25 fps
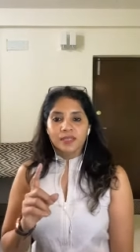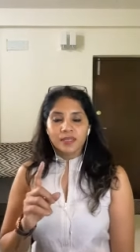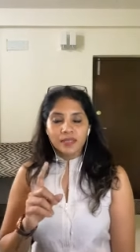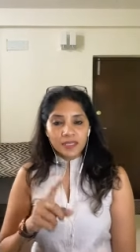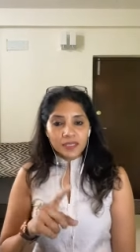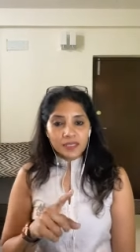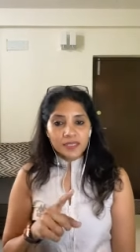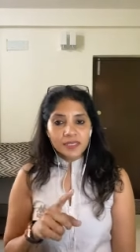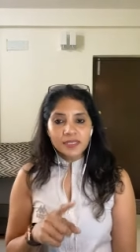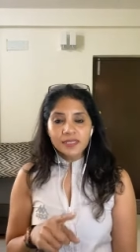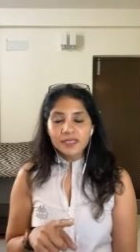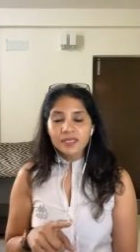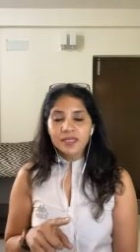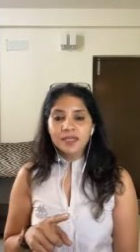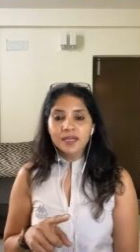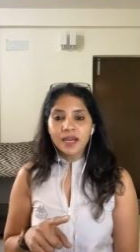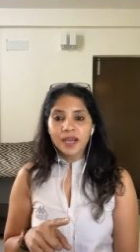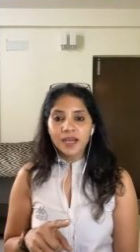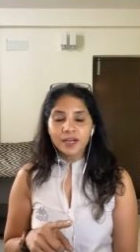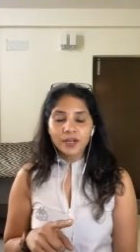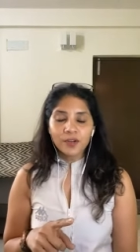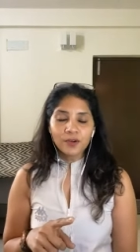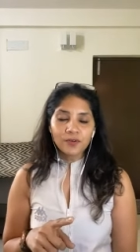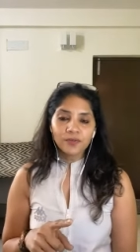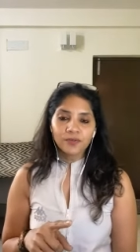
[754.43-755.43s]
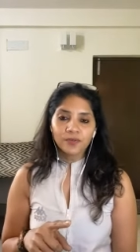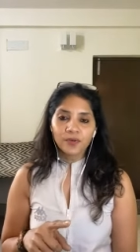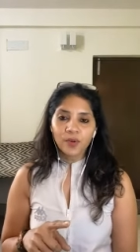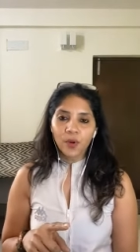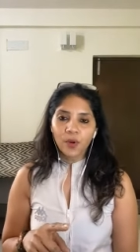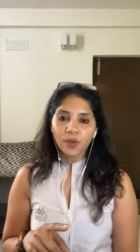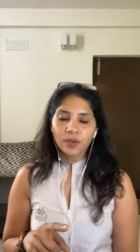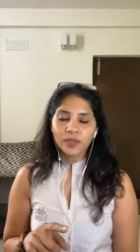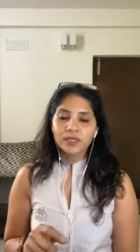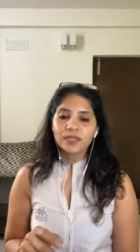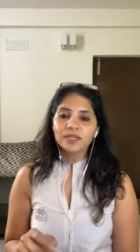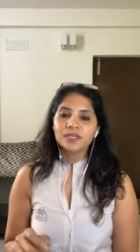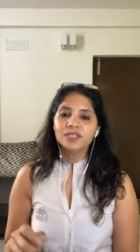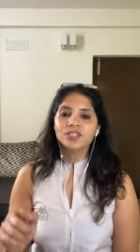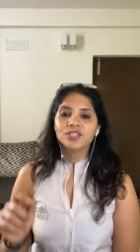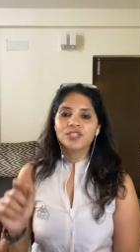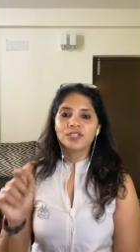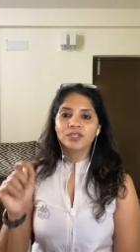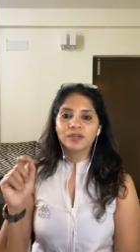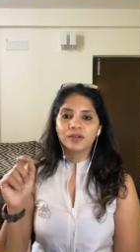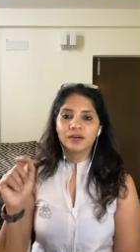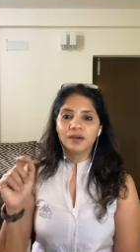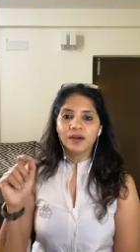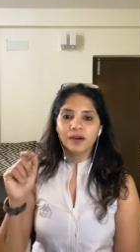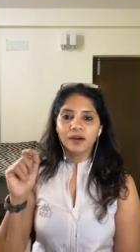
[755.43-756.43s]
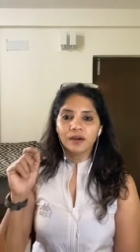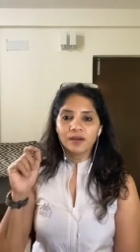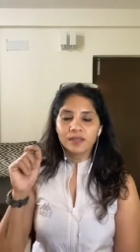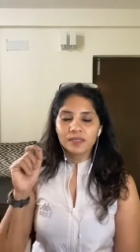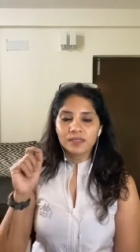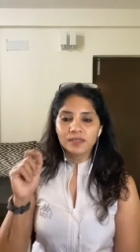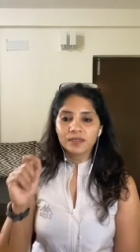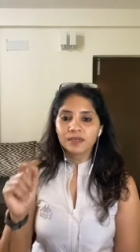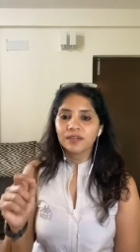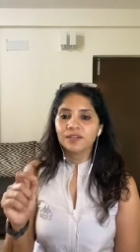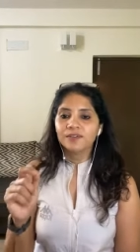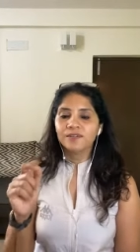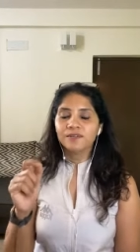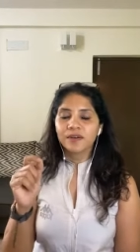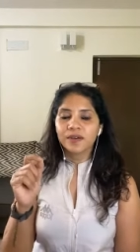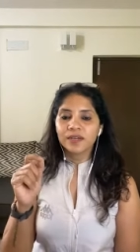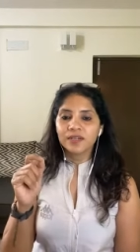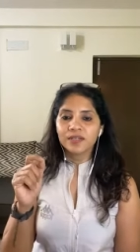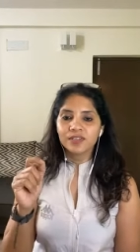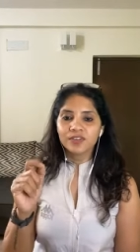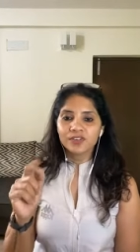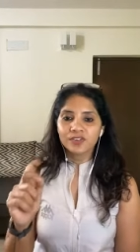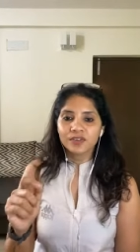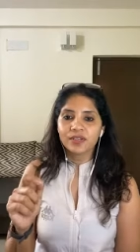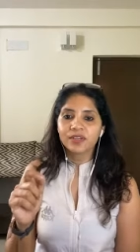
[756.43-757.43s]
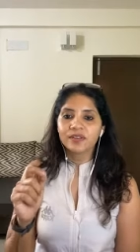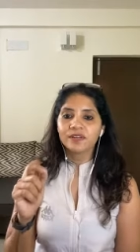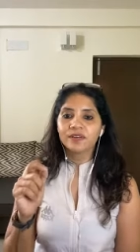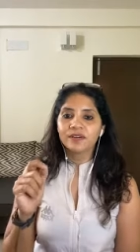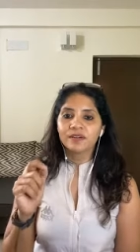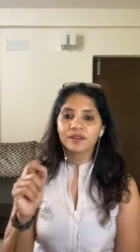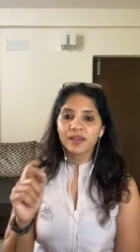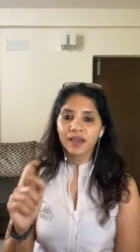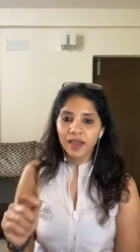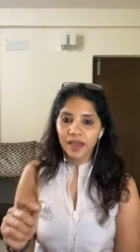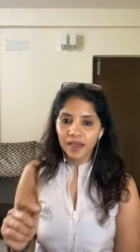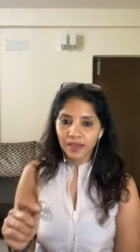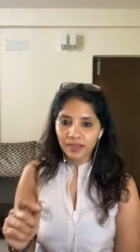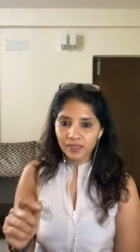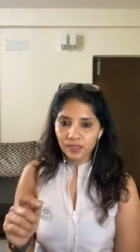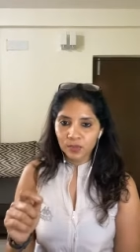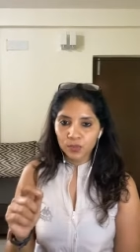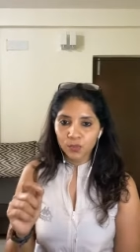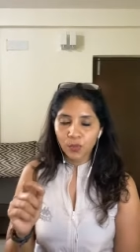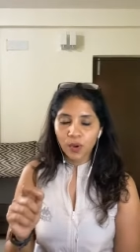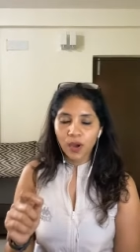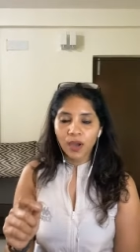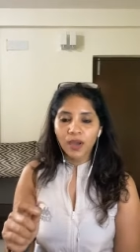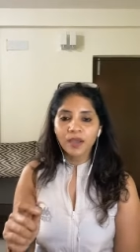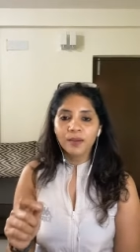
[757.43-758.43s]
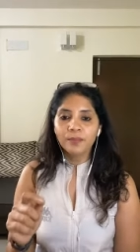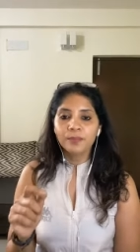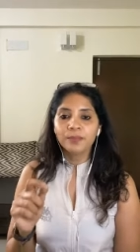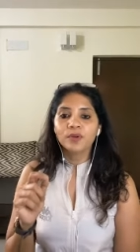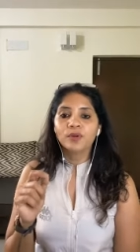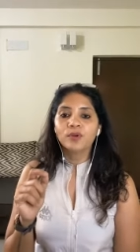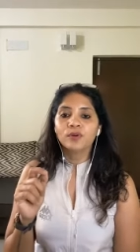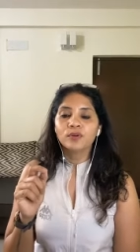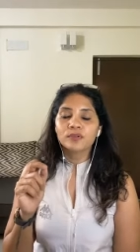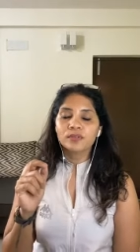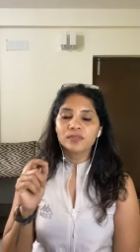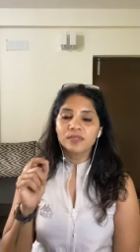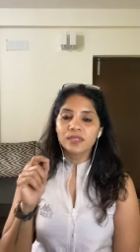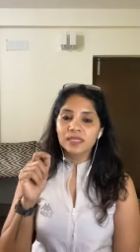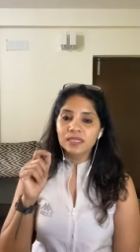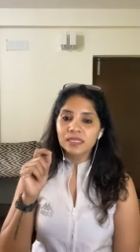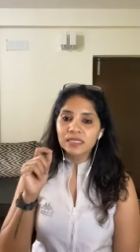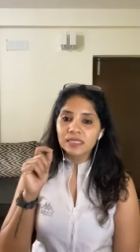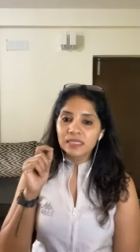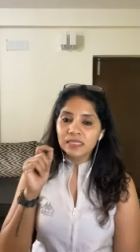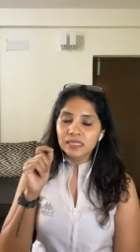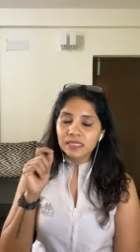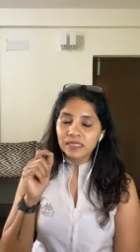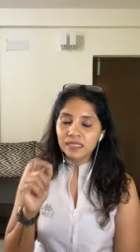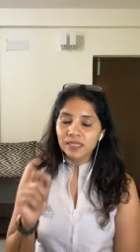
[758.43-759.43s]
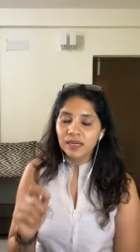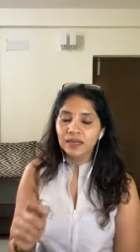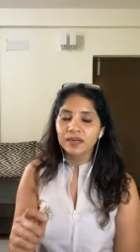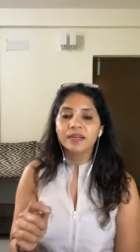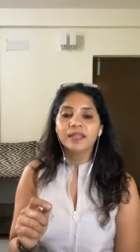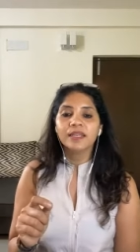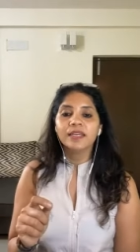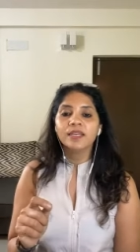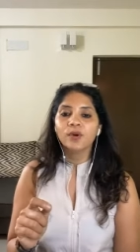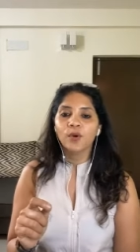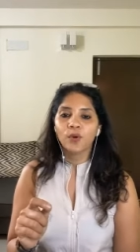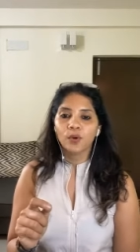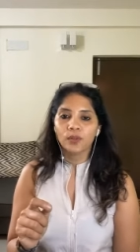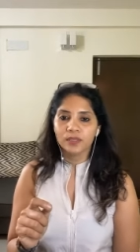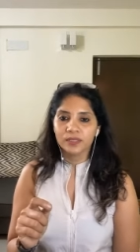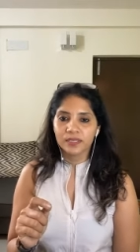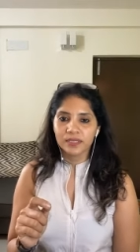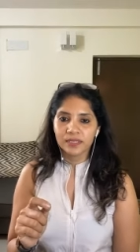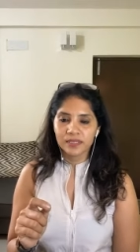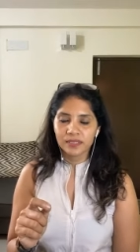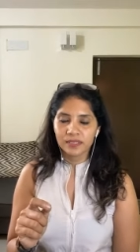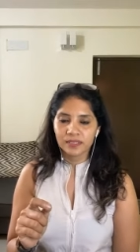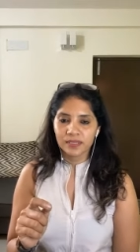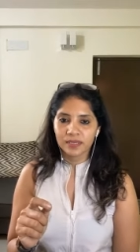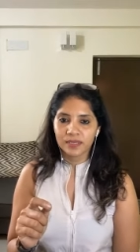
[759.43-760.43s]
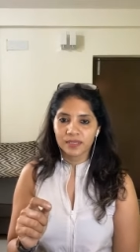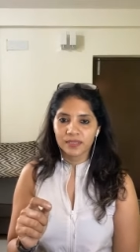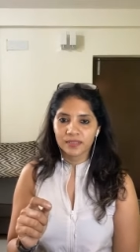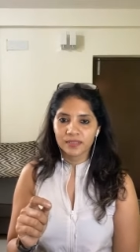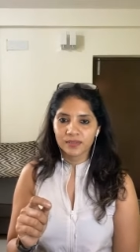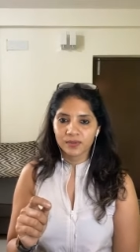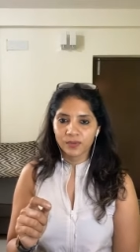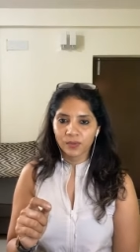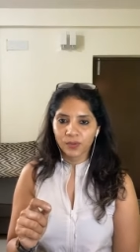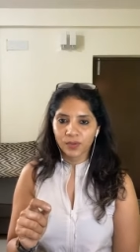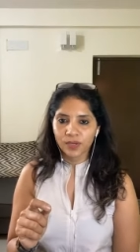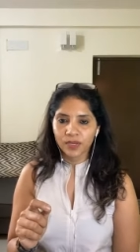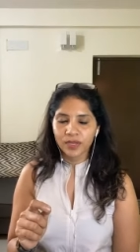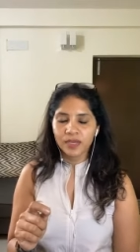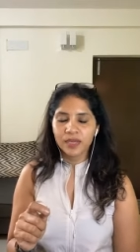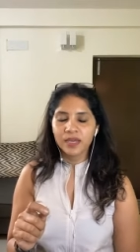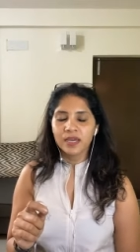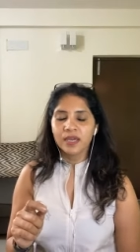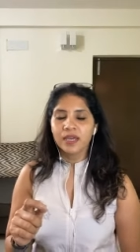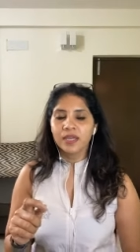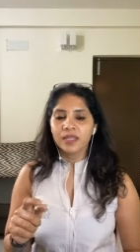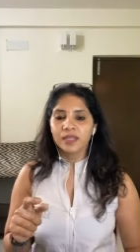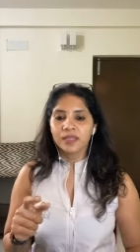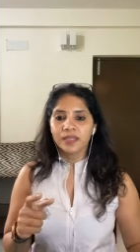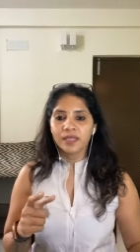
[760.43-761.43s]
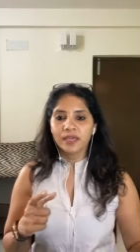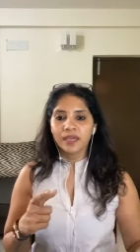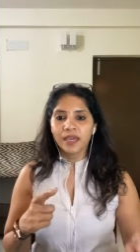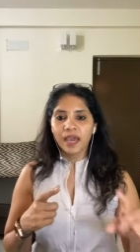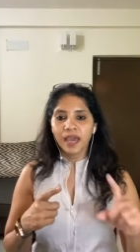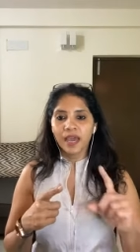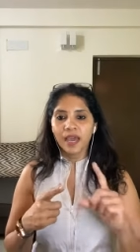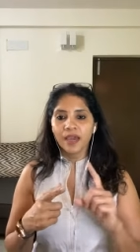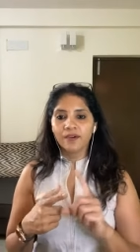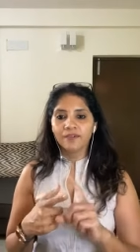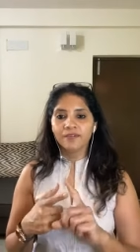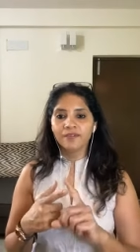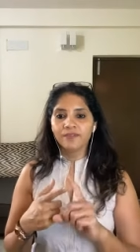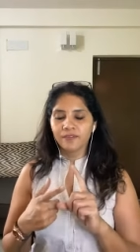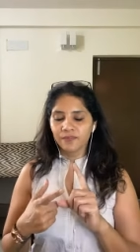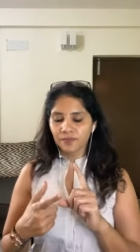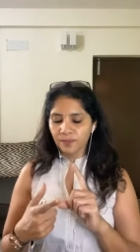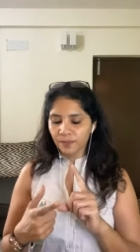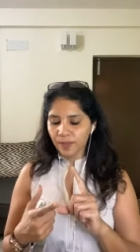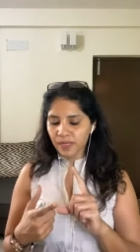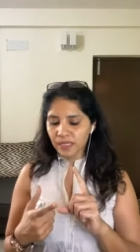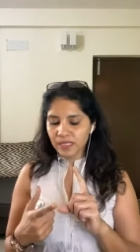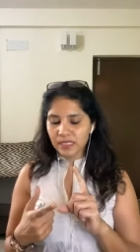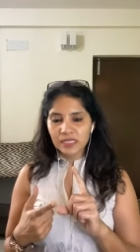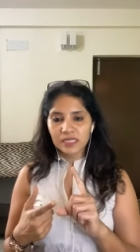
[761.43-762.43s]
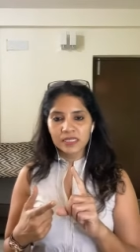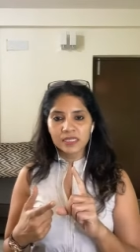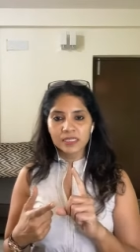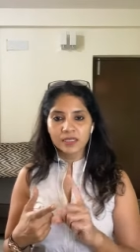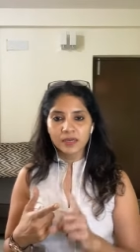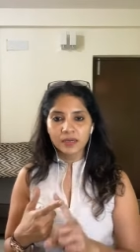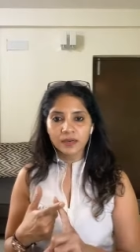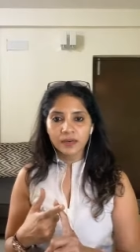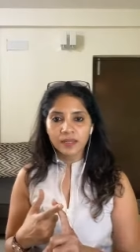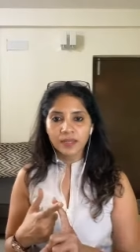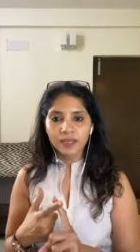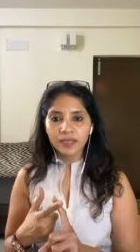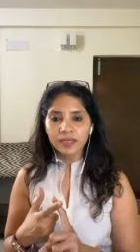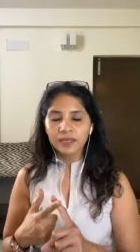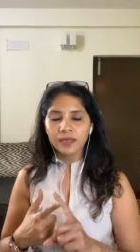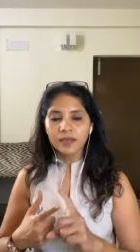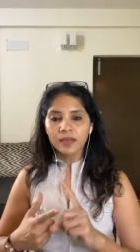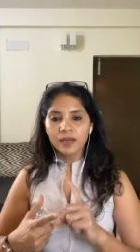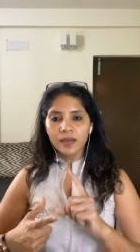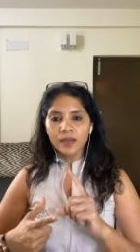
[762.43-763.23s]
This is the kind of knowledge a certified trainer has why because they study all these things okay they have been studying